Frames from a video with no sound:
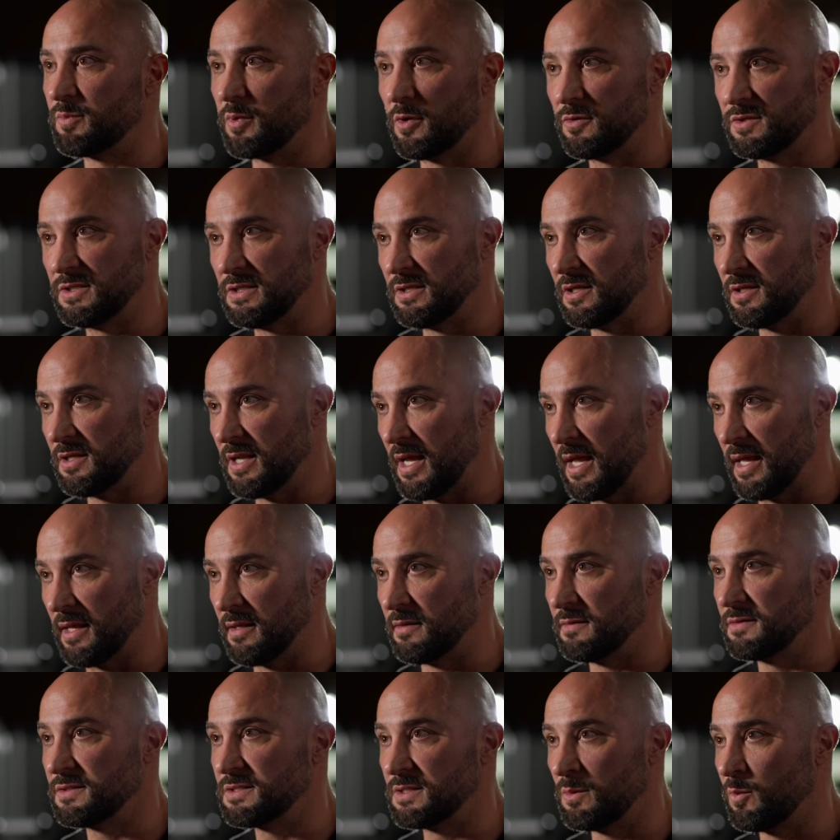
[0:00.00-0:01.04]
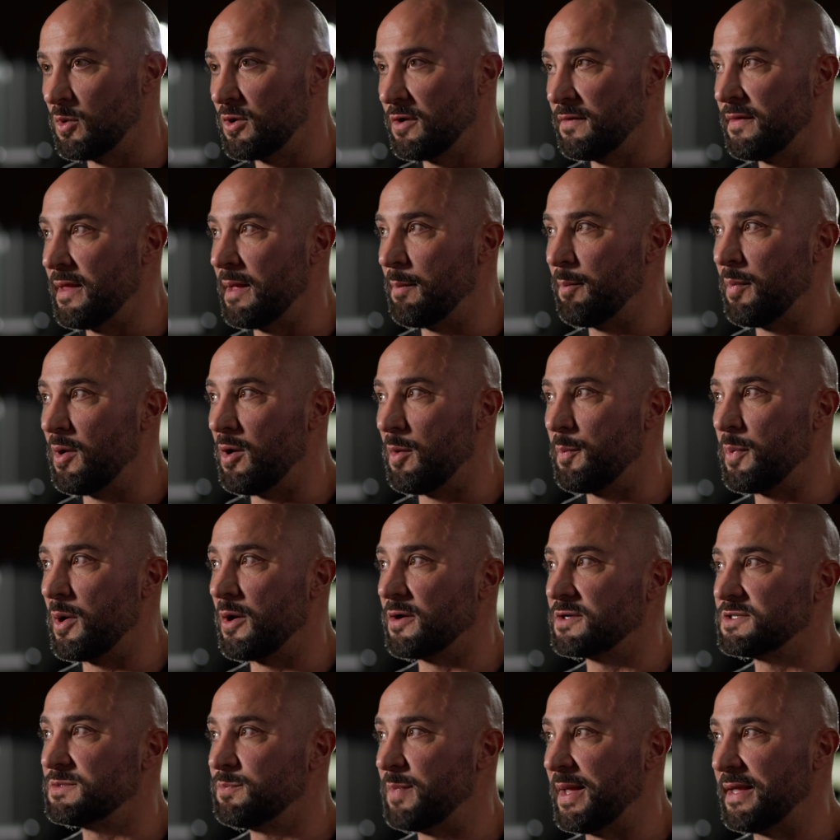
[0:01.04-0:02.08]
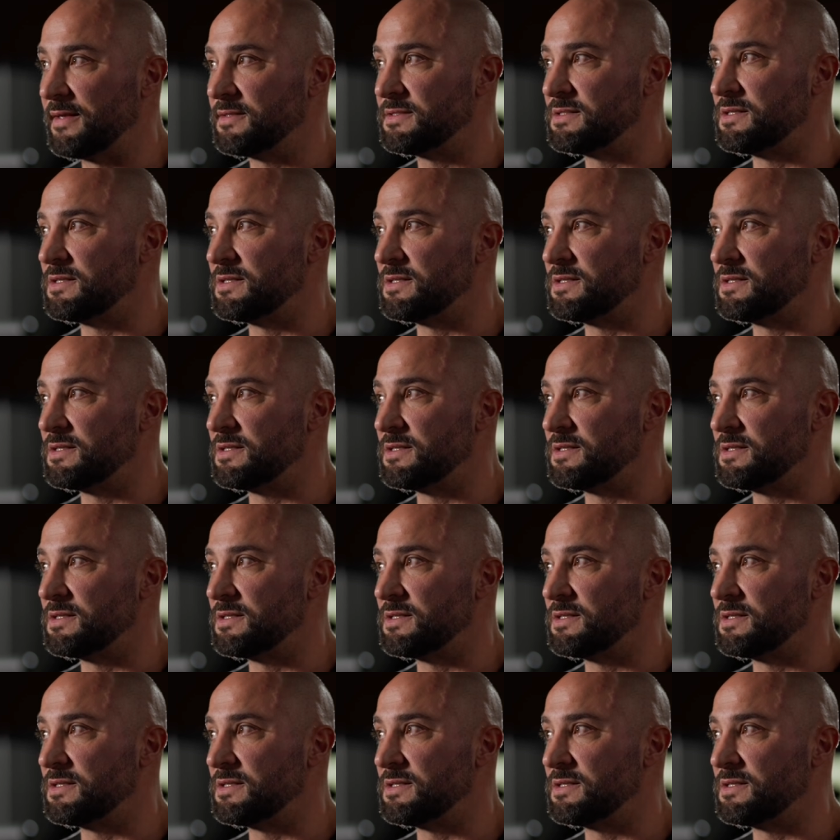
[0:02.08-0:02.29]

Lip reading: protein a day, somewhere in that ballpark space.